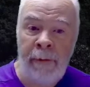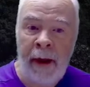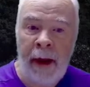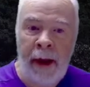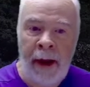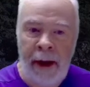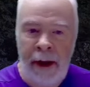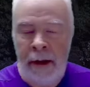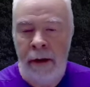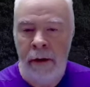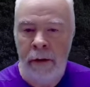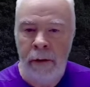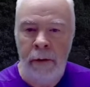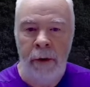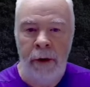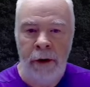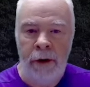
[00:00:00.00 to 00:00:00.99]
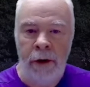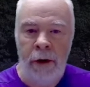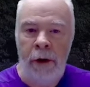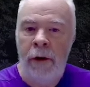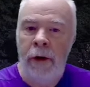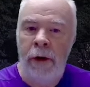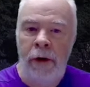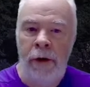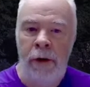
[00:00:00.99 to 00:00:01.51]
And we
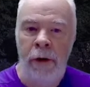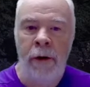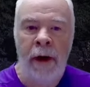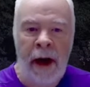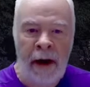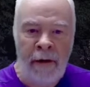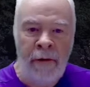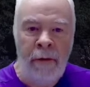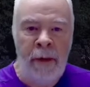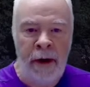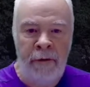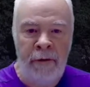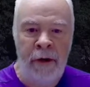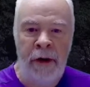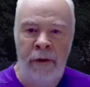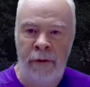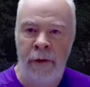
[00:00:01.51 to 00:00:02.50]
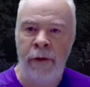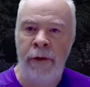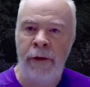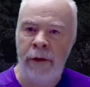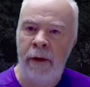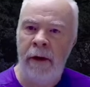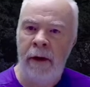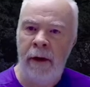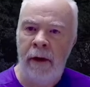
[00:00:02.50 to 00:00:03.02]
certainly do have a bit of a difference
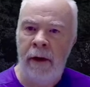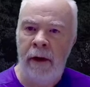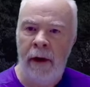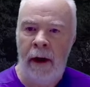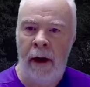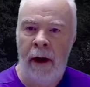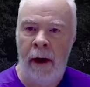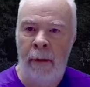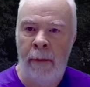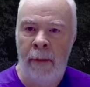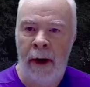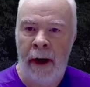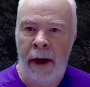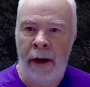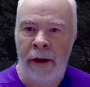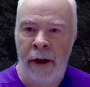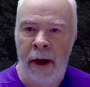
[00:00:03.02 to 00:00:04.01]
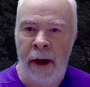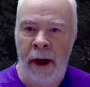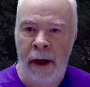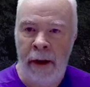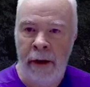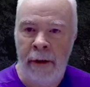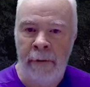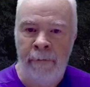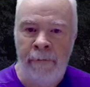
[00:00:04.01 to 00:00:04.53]
at the
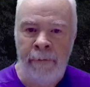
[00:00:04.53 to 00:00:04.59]
end.